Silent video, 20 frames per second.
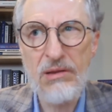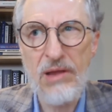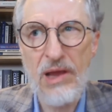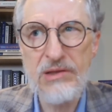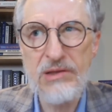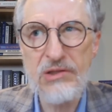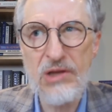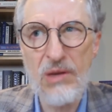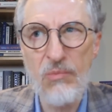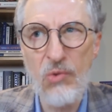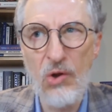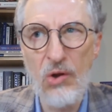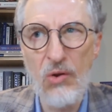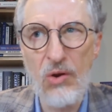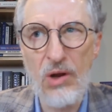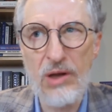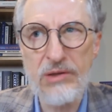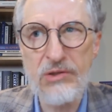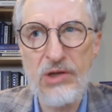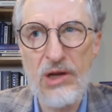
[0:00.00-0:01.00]
said, well,
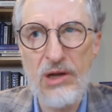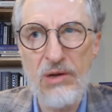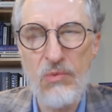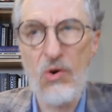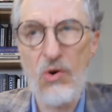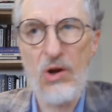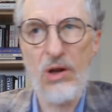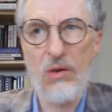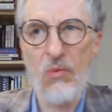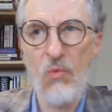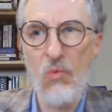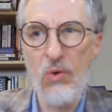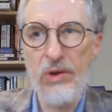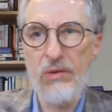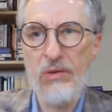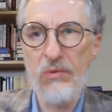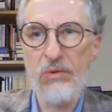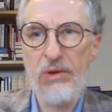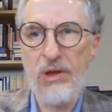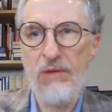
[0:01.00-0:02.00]
look, I'll tell you what,
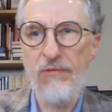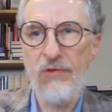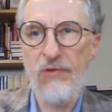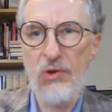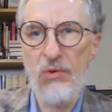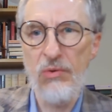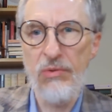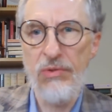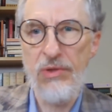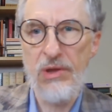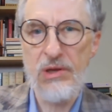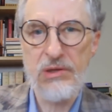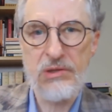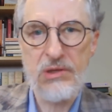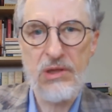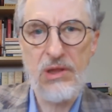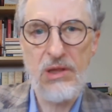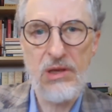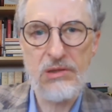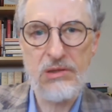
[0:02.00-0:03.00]
we'll give you this,
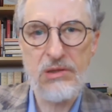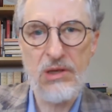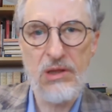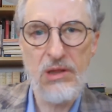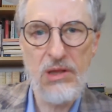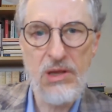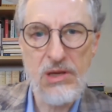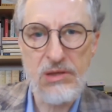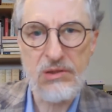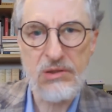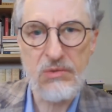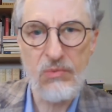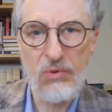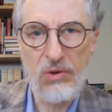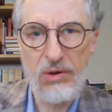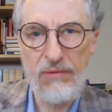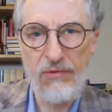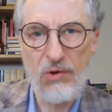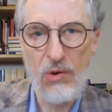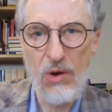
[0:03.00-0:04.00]
this, and this. We'll
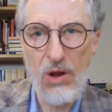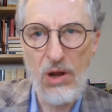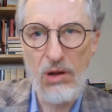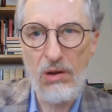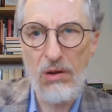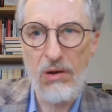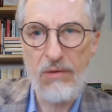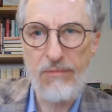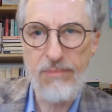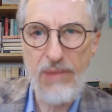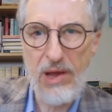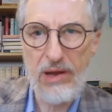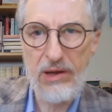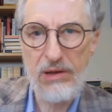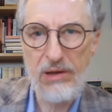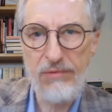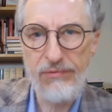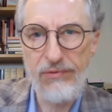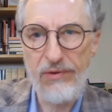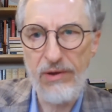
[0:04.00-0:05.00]
give you a whole lot of
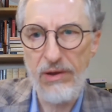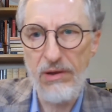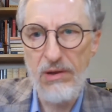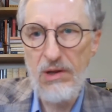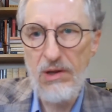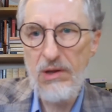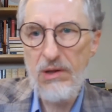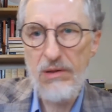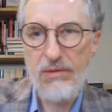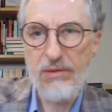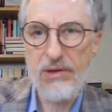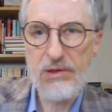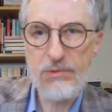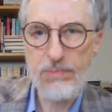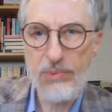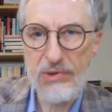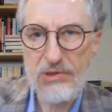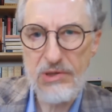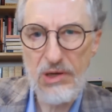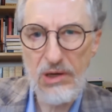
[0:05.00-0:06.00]
money for this
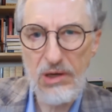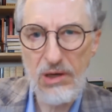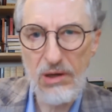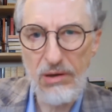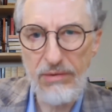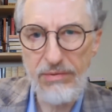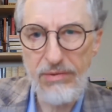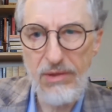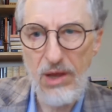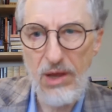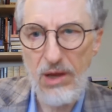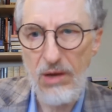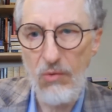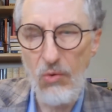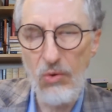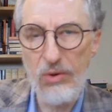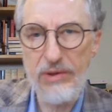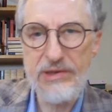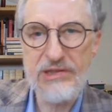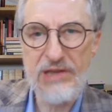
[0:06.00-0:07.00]
particular thing,
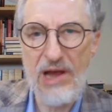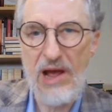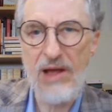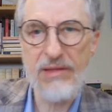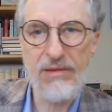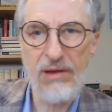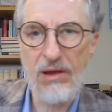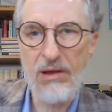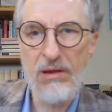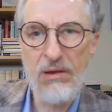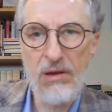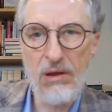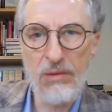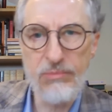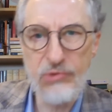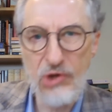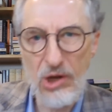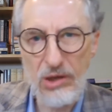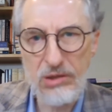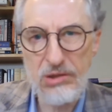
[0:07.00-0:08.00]
all these other
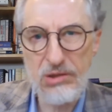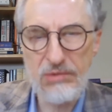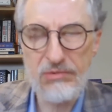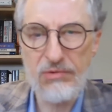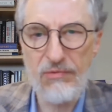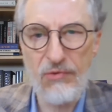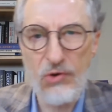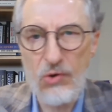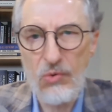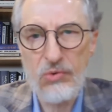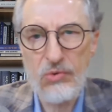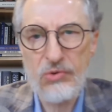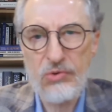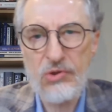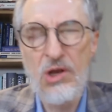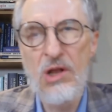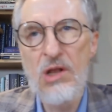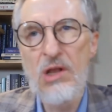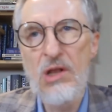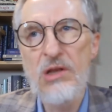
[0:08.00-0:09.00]
objectives of yours.
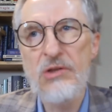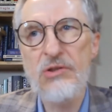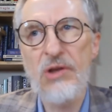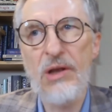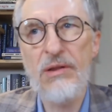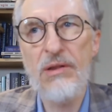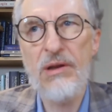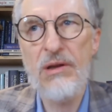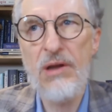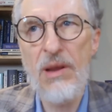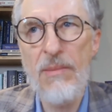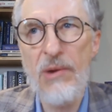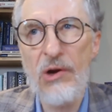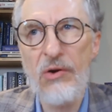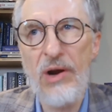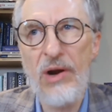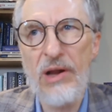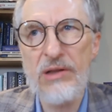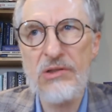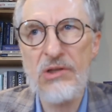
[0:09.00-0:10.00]
So the
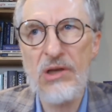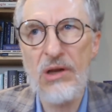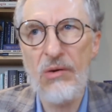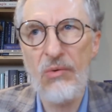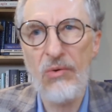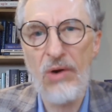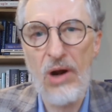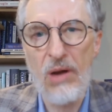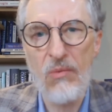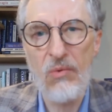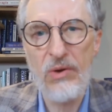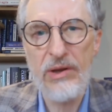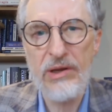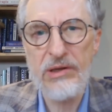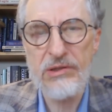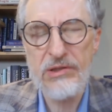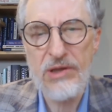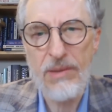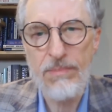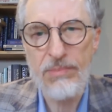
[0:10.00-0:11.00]
Democrats said, all right, we
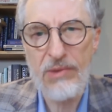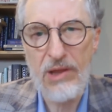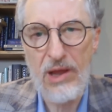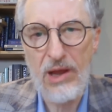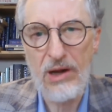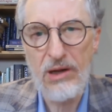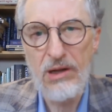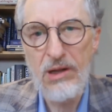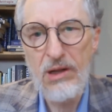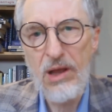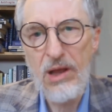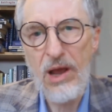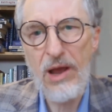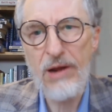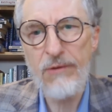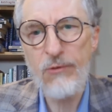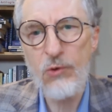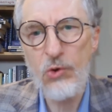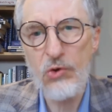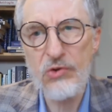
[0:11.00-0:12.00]
accept that. And
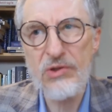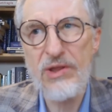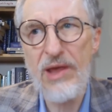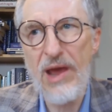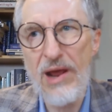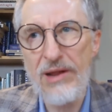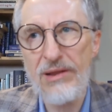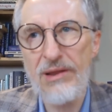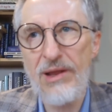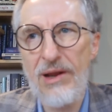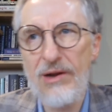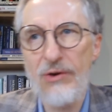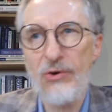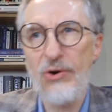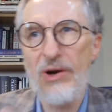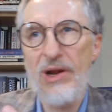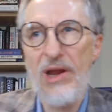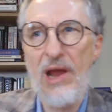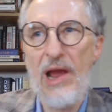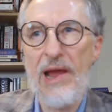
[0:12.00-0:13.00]
of course, that then
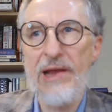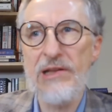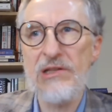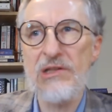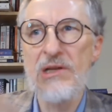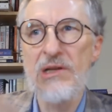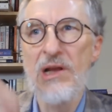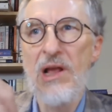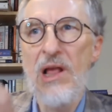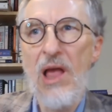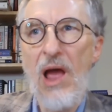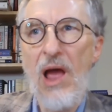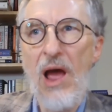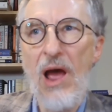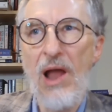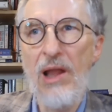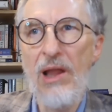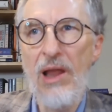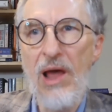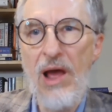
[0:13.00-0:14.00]
creates
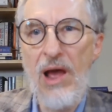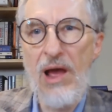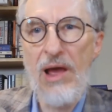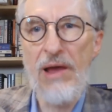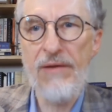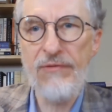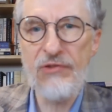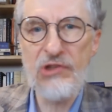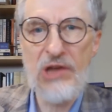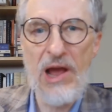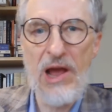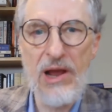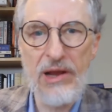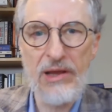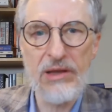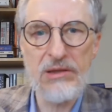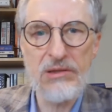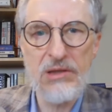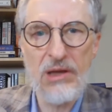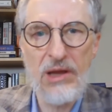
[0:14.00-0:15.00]
a live
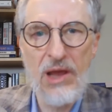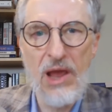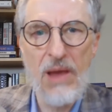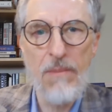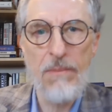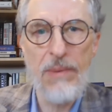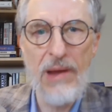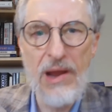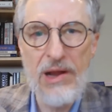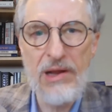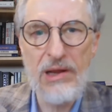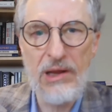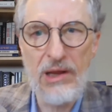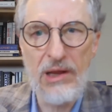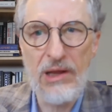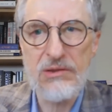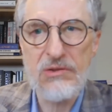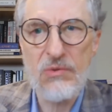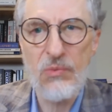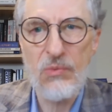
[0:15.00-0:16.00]
target to campaign
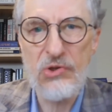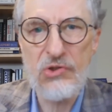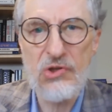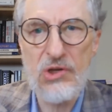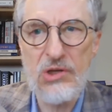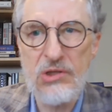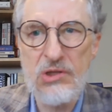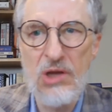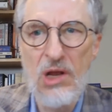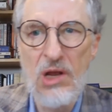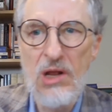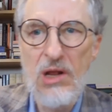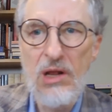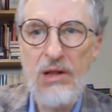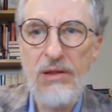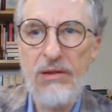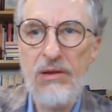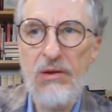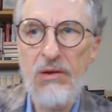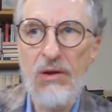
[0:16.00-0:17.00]
against, which is,
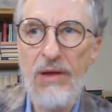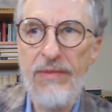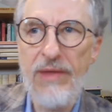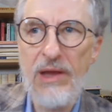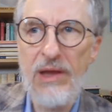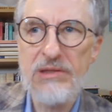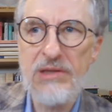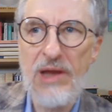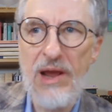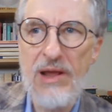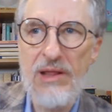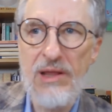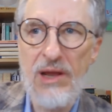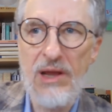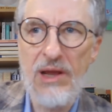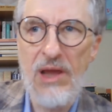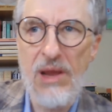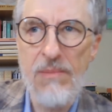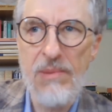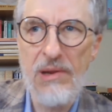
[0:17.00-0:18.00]
they say they're
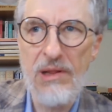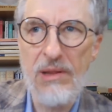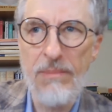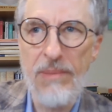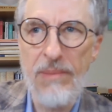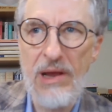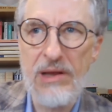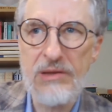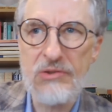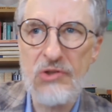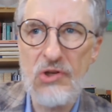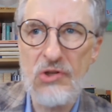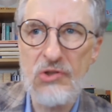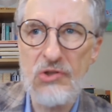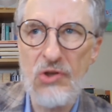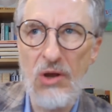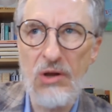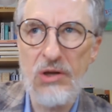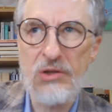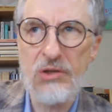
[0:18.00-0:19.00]
keeping the bastards
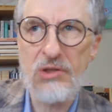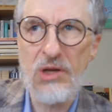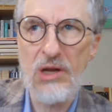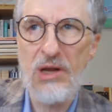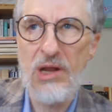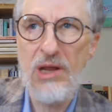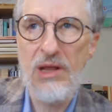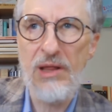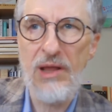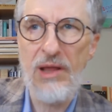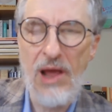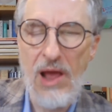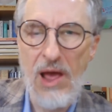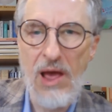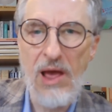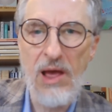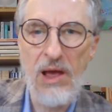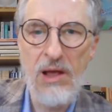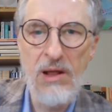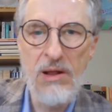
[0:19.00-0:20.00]
honest, and here they
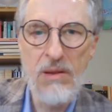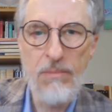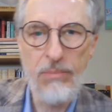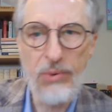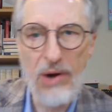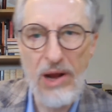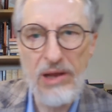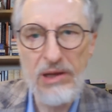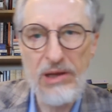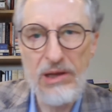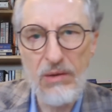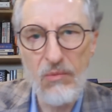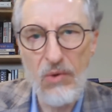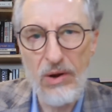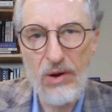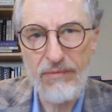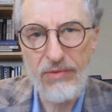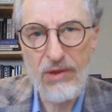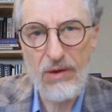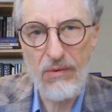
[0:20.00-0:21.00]
are breaking
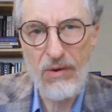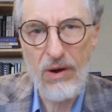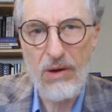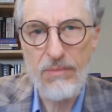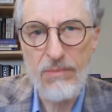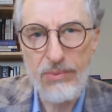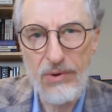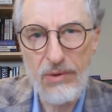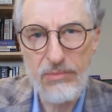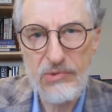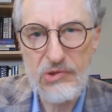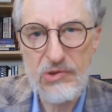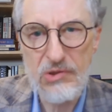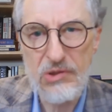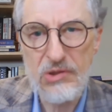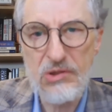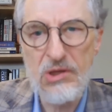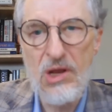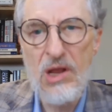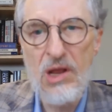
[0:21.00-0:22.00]
one of their own
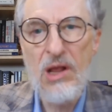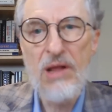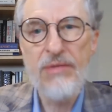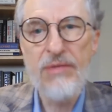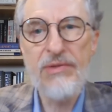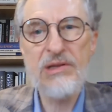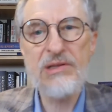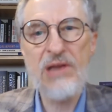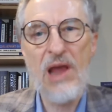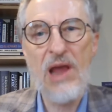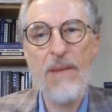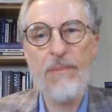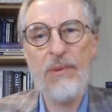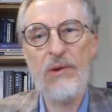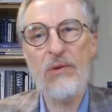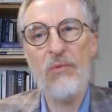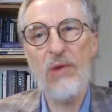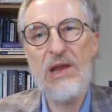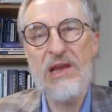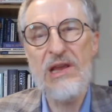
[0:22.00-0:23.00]
promises. This
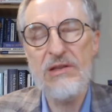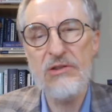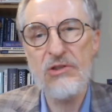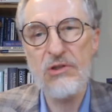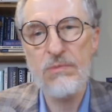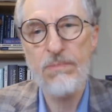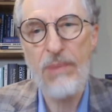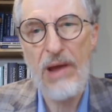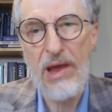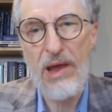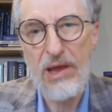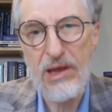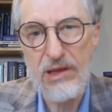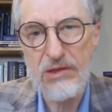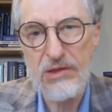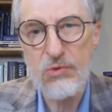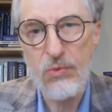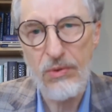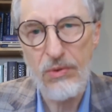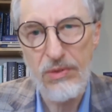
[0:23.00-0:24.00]
happened in
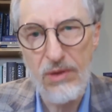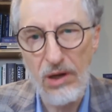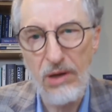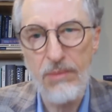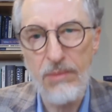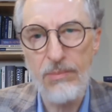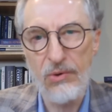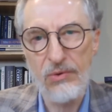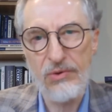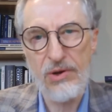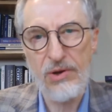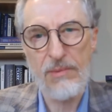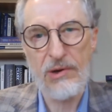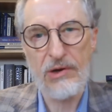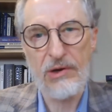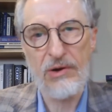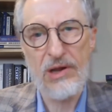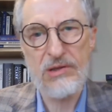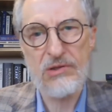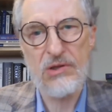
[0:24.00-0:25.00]
spades with the Liberal
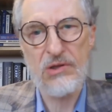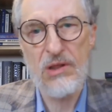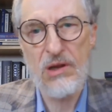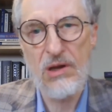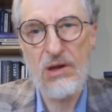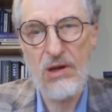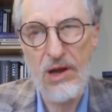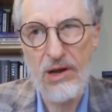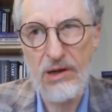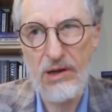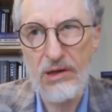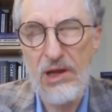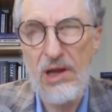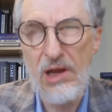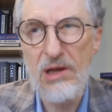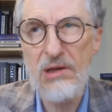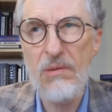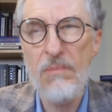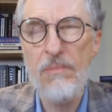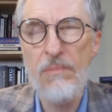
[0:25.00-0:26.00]
Democrats in the United
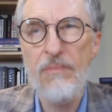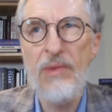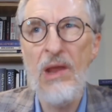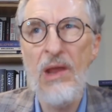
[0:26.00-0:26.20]
Kingdom,